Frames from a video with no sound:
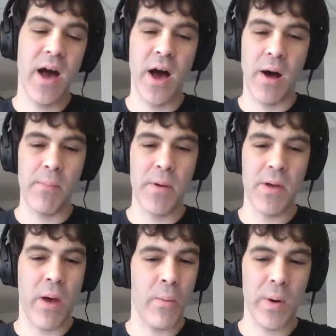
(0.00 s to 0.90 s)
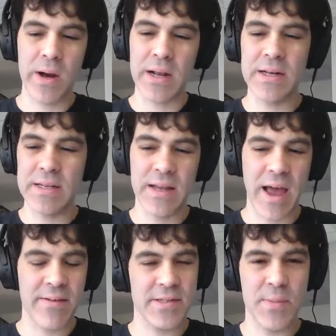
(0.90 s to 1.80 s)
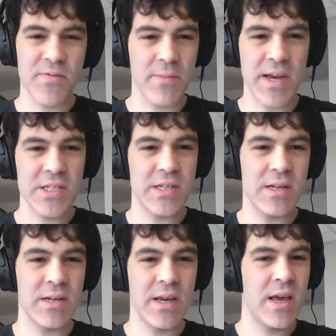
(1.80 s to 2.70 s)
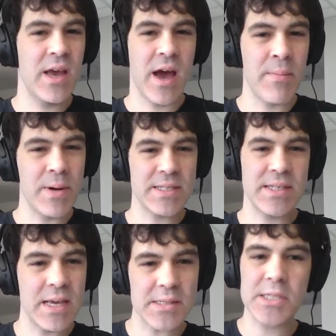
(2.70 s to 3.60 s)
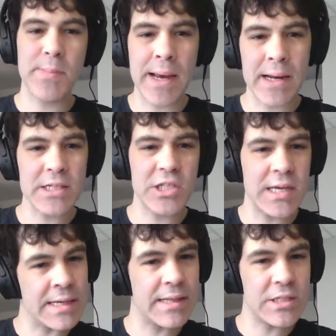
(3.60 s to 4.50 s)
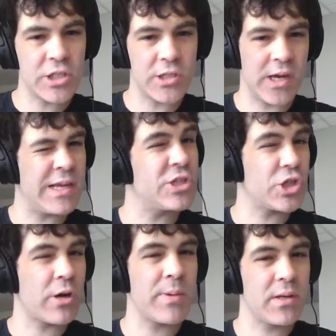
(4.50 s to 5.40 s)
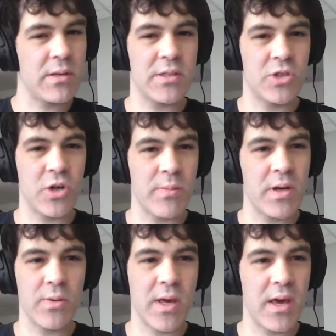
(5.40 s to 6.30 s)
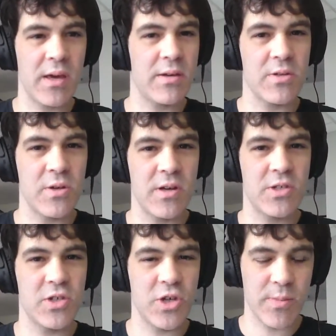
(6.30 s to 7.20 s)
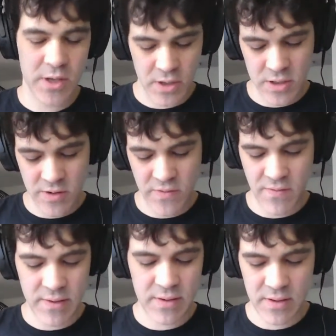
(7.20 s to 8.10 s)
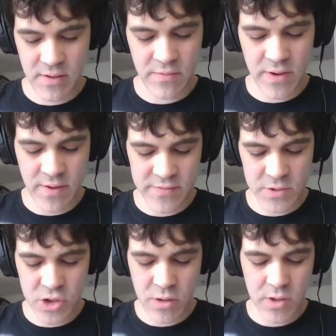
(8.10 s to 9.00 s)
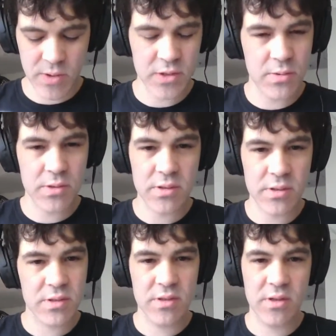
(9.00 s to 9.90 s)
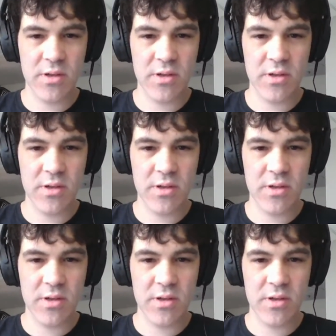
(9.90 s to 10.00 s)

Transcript: We're going to need to have some information. I'm going to say in Spanish, English, and German. Is German okay? Is your German good enough, Evan? If we have some German resources?